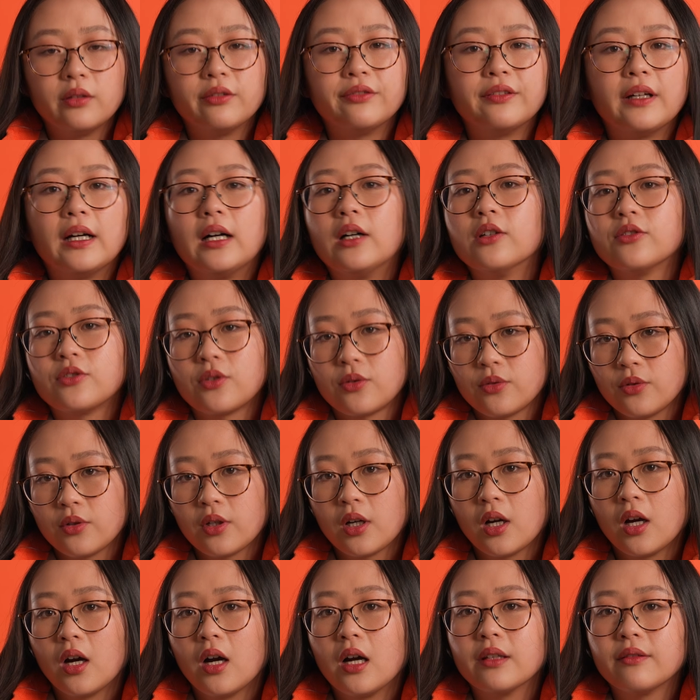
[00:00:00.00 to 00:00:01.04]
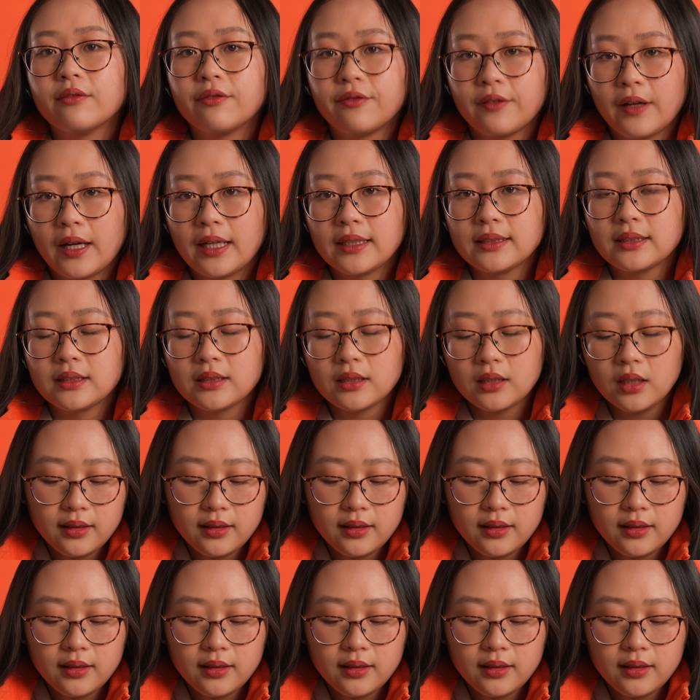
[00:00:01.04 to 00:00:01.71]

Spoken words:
the files on your card fast.